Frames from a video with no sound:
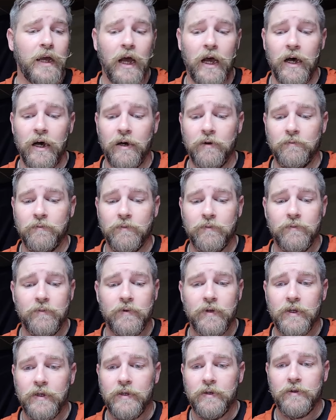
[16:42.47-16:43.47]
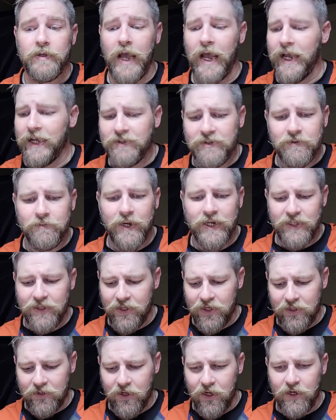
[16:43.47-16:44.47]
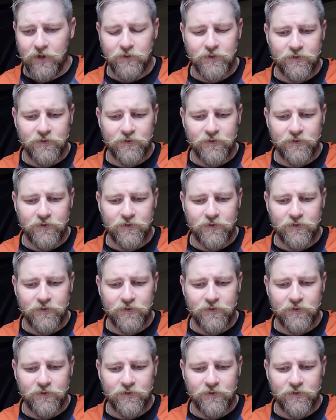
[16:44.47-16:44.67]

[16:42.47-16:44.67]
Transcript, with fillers: Um, I had somebody that uh,